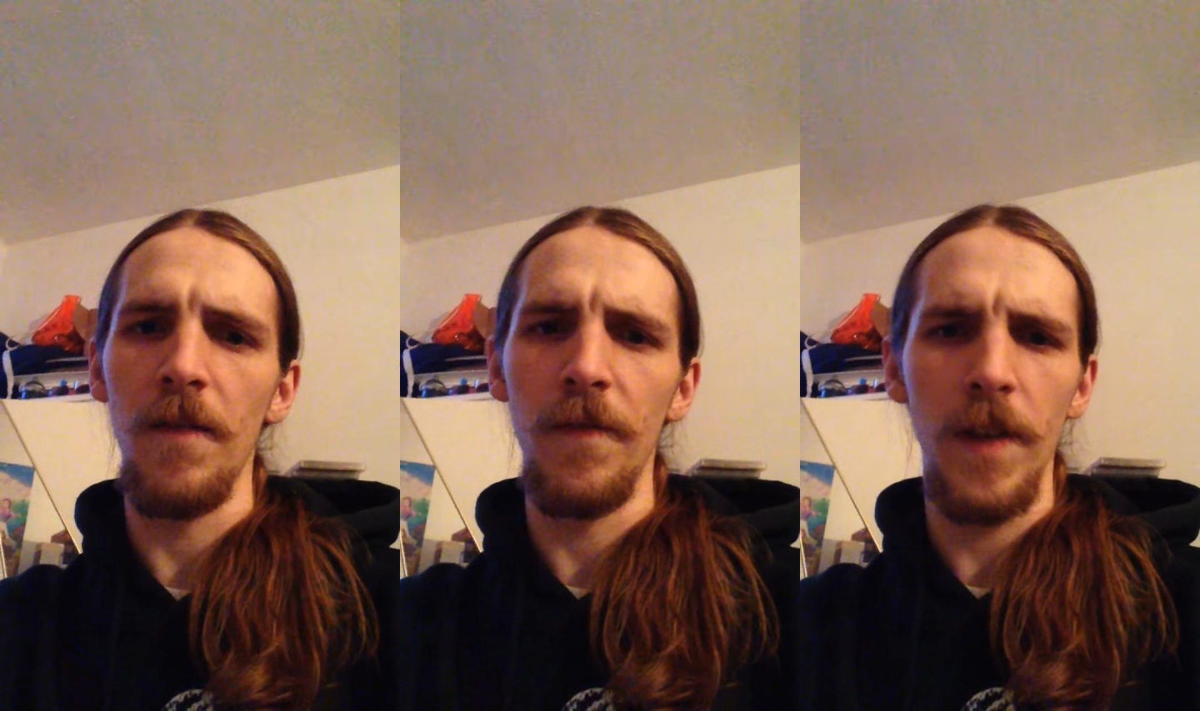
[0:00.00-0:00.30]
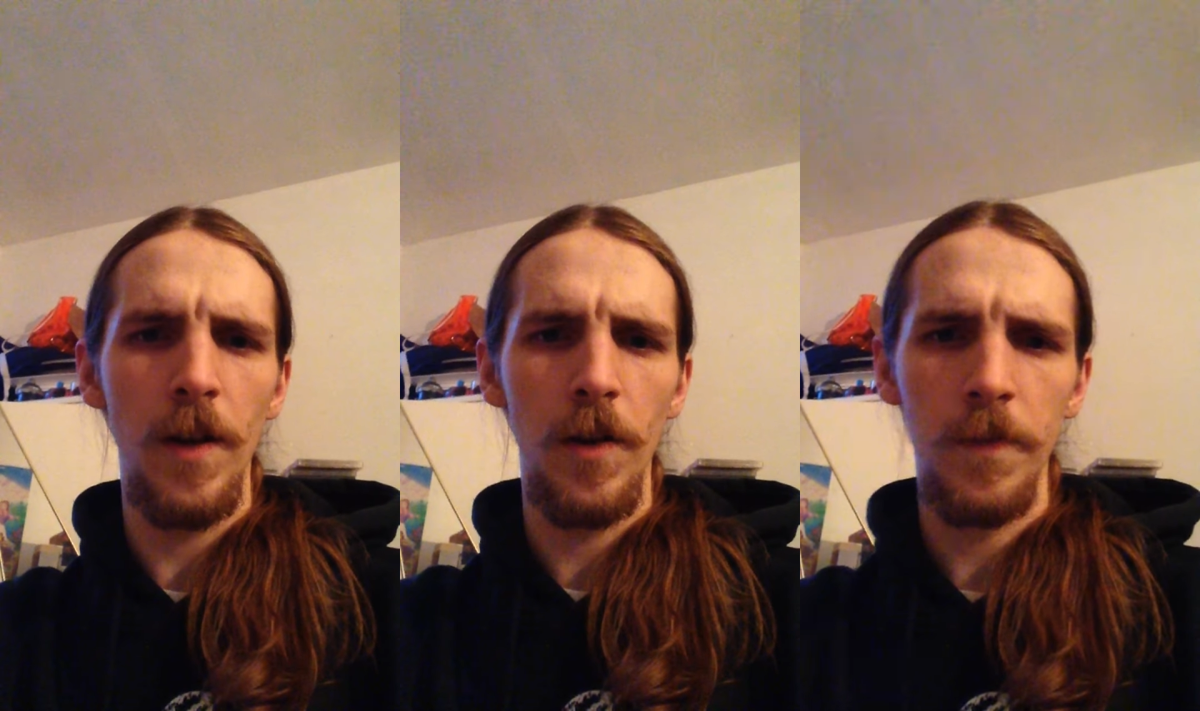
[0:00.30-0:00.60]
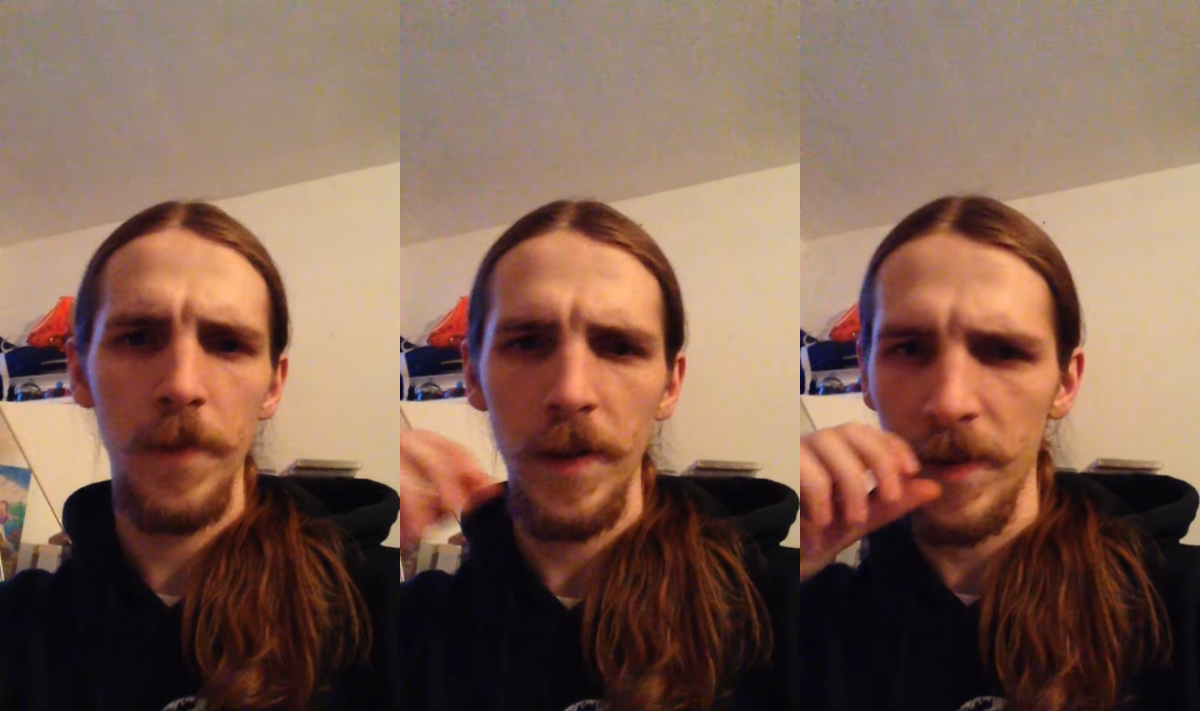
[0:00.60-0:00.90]
a video
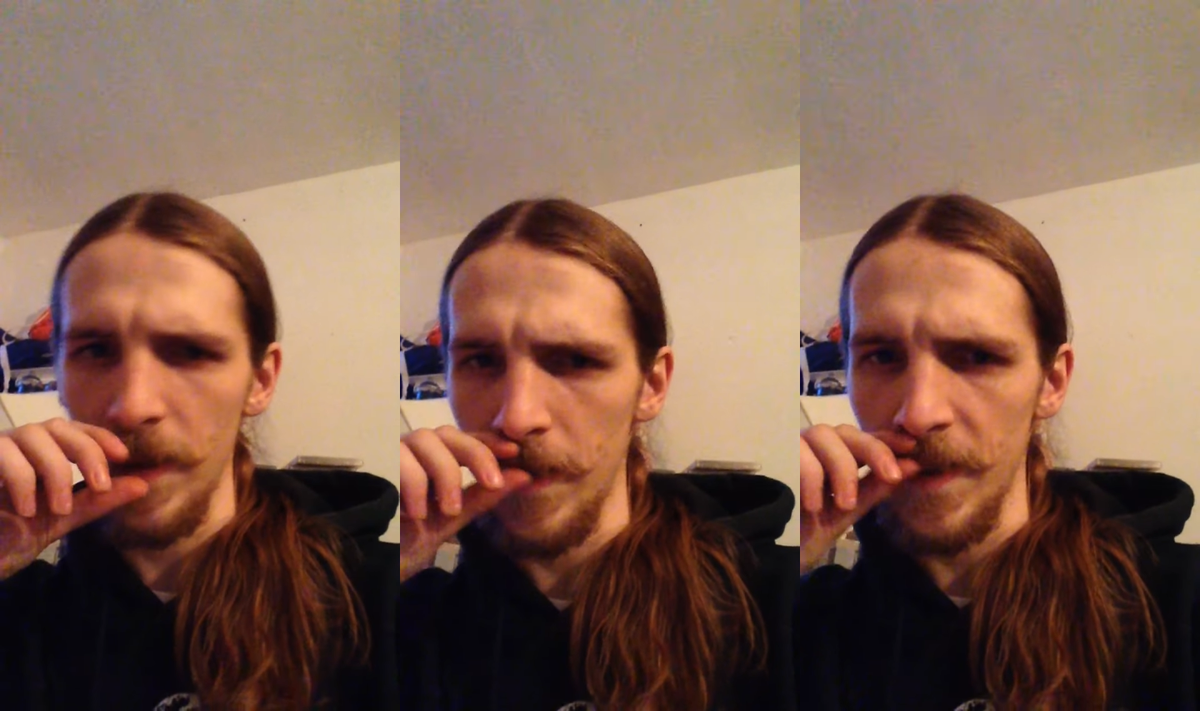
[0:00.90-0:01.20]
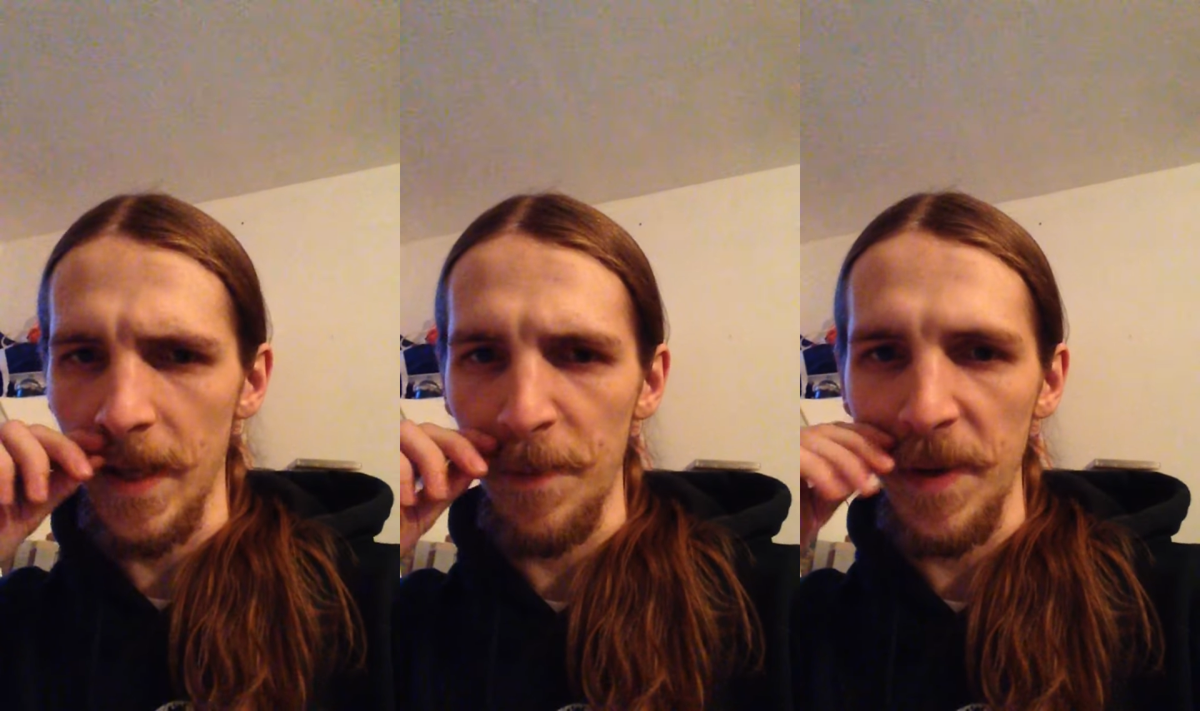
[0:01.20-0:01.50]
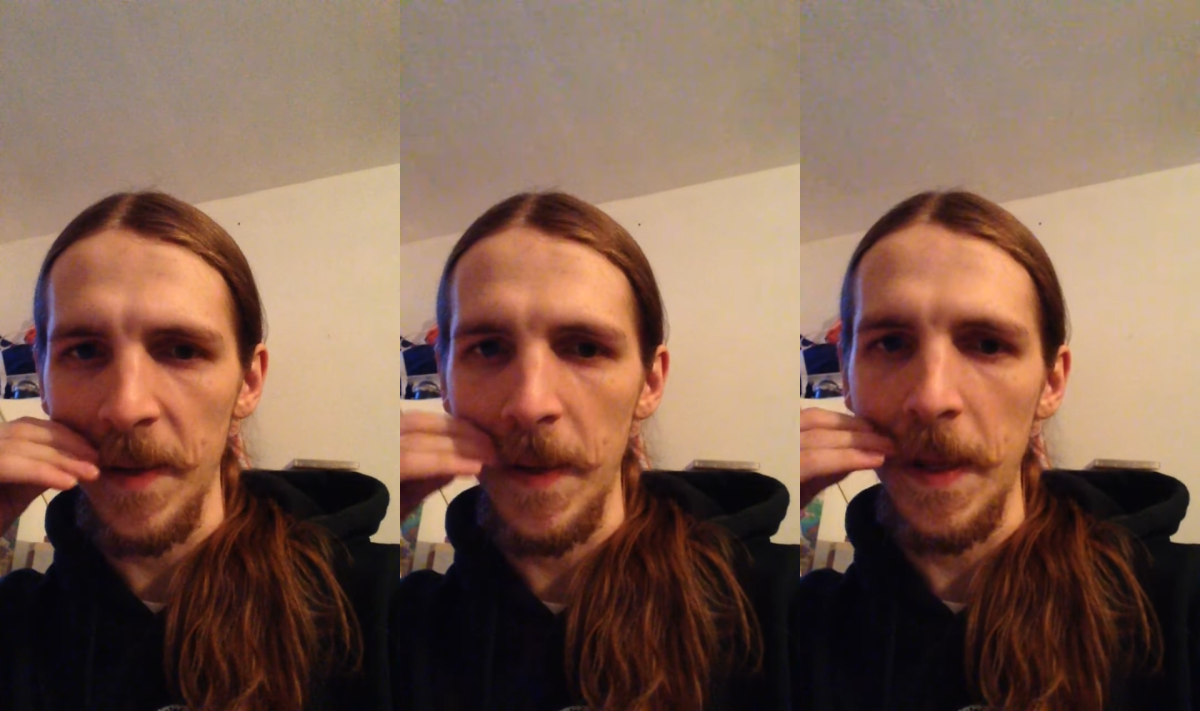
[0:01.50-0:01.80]
instead of
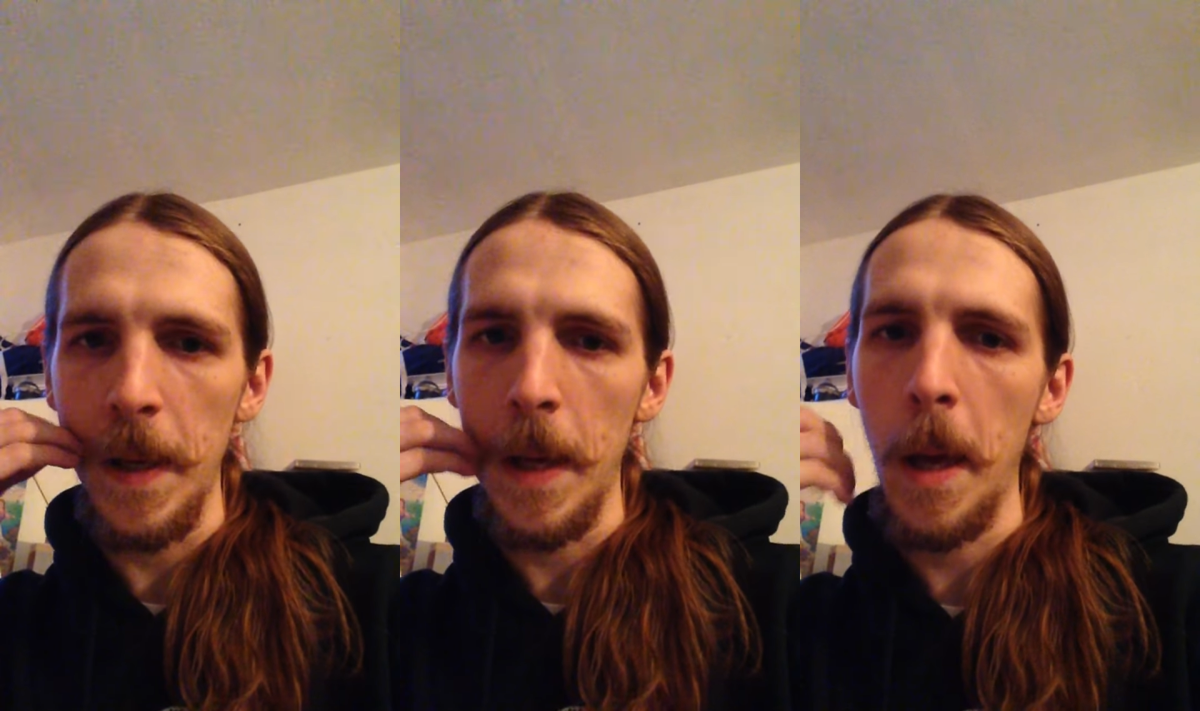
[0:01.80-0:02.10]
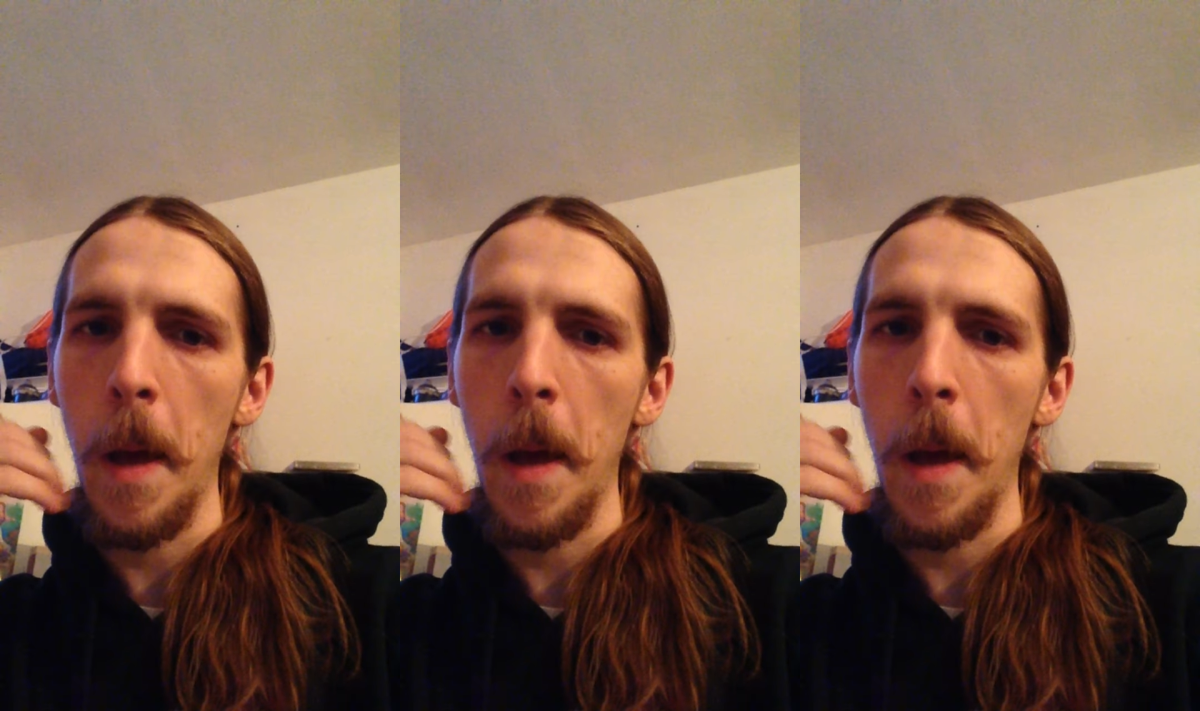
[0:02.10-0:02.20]
typing the